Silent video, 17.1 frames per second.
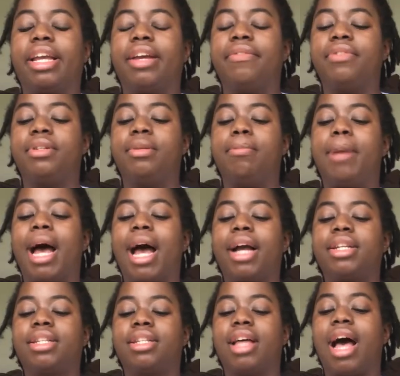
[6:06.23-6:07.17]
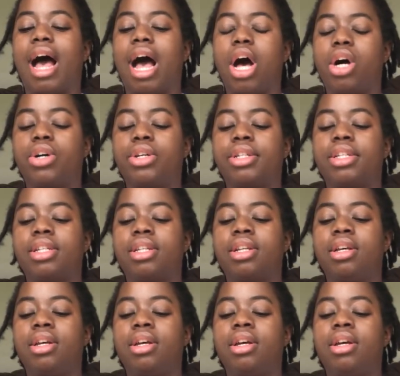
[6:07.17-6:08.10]
a gift back to the house.
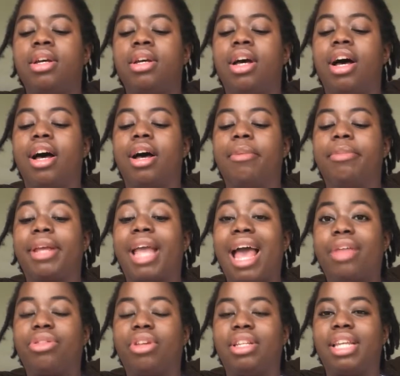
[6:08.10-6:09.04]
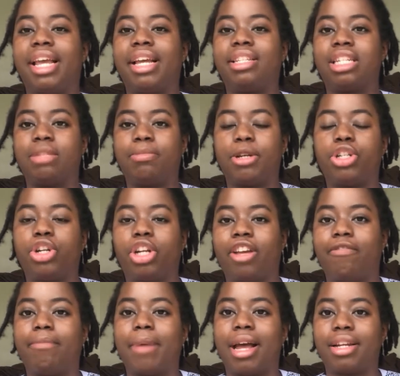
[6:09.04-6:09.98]
Kathy takes a special
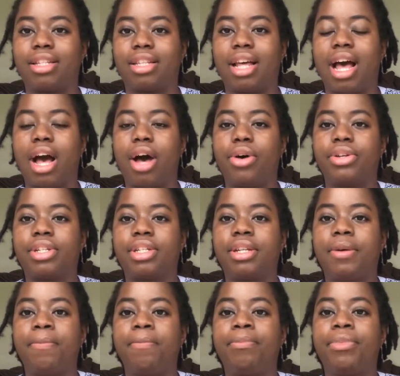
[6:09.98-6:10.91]
gift back to the house.